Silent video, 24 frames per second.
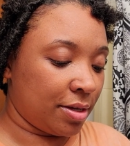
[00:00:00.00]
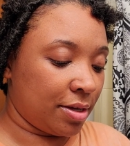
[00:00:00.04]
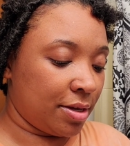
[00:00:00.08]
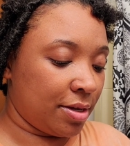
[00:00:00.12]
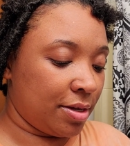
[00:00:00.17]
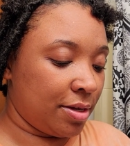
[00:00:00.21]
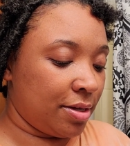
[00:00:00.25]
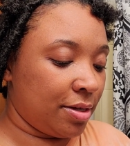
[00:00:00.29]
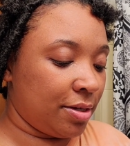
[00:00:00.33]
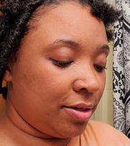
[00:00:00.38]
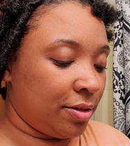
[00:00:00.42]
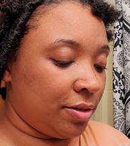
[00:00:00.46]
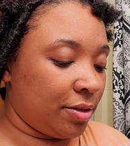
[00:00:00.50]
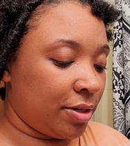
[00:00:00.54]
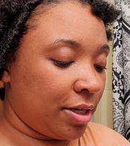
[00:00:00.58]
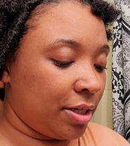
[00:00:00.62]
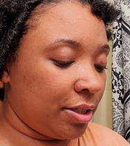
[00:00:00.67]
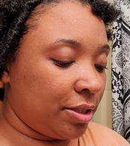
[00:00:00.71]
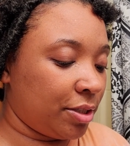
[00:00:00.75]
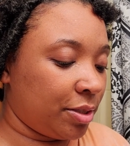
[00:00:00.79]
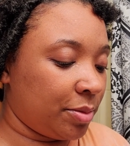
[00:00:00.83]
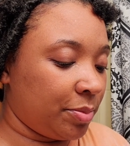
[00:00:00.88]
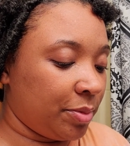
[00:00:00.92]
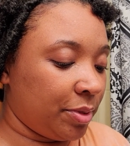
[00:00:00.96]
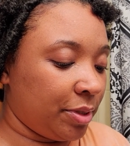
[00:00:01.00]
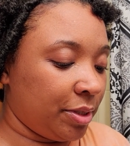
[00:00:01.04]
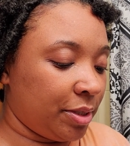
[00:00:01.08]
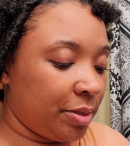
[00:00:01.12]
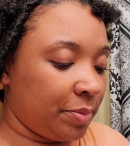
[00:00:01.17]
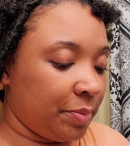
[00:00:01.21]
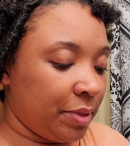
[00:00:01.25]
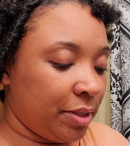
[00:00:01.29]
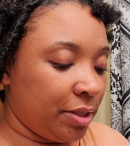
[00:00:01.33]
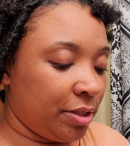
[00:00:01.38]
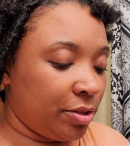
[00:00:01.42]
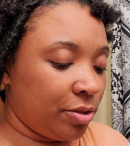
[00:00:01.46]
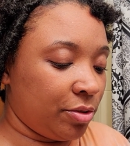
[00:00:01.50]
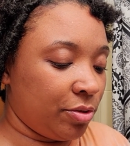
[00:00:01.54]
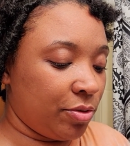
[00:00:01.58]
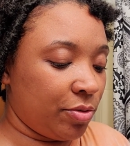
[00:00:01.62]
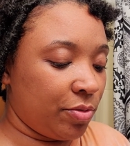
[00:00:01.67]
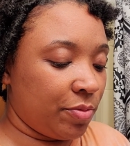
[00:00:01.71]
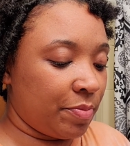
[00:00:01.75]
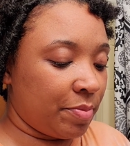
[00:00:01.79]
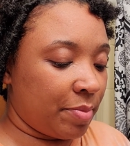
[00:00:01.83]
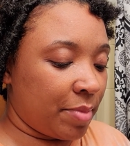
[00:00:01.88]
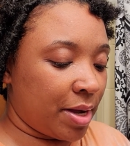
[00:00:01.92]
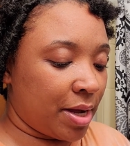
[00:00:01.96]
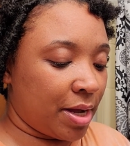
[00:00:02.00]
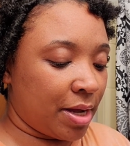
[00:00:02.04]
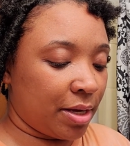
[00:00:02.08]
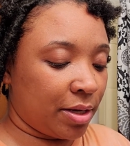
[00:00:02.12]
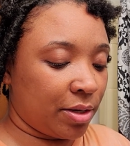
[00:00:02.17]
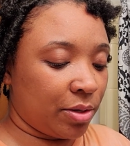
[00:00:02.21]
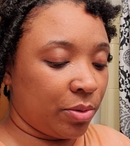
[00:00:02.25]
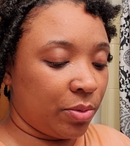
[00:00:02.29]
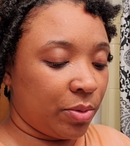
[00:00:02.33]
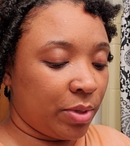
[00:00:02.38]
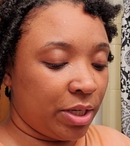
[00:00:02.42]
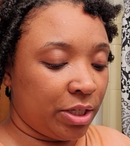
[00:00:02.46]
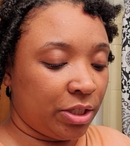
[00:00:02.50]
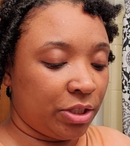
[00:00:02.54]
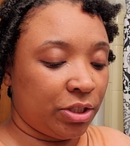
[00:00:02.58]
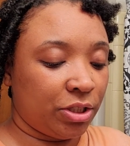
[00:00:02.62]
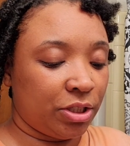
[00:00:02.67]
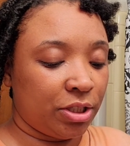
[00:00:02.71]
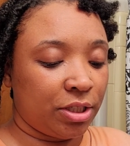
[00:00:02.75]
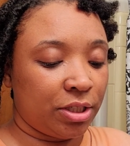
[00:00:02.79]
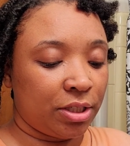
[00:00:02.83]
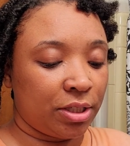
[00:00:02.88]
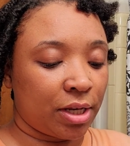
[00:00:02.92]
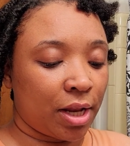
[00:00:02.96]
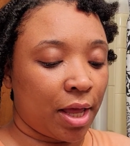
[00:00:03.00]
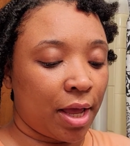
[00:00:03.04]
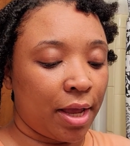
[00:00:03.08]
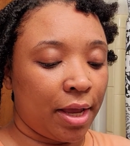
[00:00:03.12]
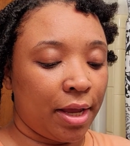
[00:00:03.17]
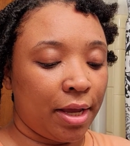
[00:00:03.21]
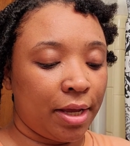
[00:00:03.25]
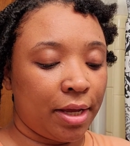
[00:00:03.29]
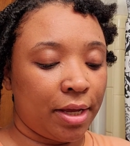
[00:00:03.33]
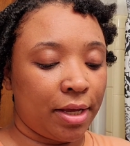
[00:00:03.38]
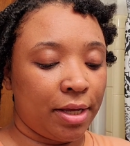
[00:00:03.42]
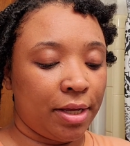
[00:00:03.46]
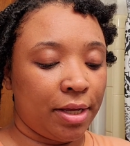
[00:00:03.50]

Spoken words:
oh, that just brings me to my question. Like,